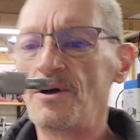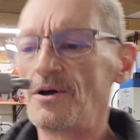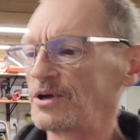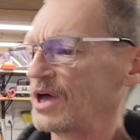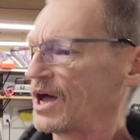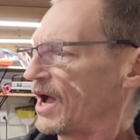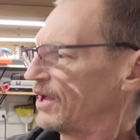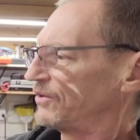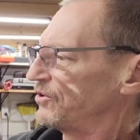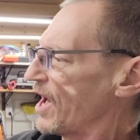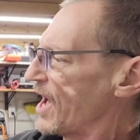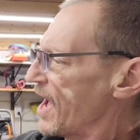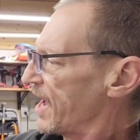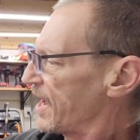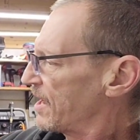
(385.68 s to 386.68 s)
Okay, that's
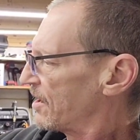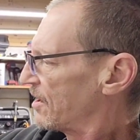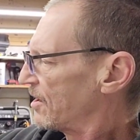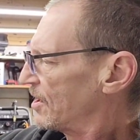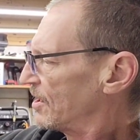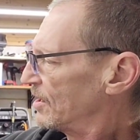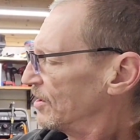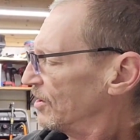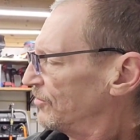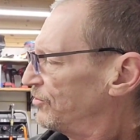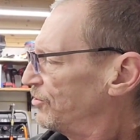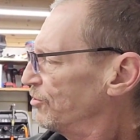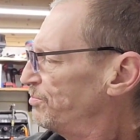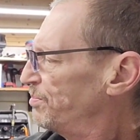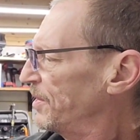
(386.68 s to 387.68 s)
A. Let's
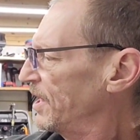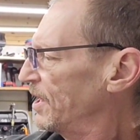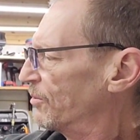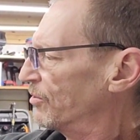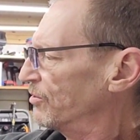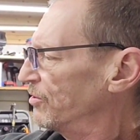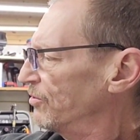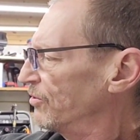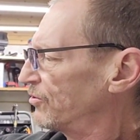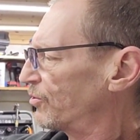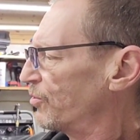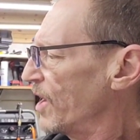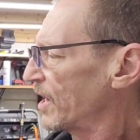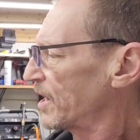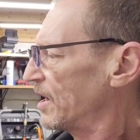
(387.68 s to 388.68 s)
do B. I want to do this
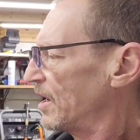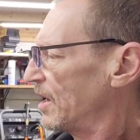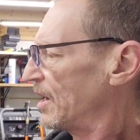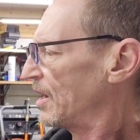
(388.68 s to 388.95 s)
quick.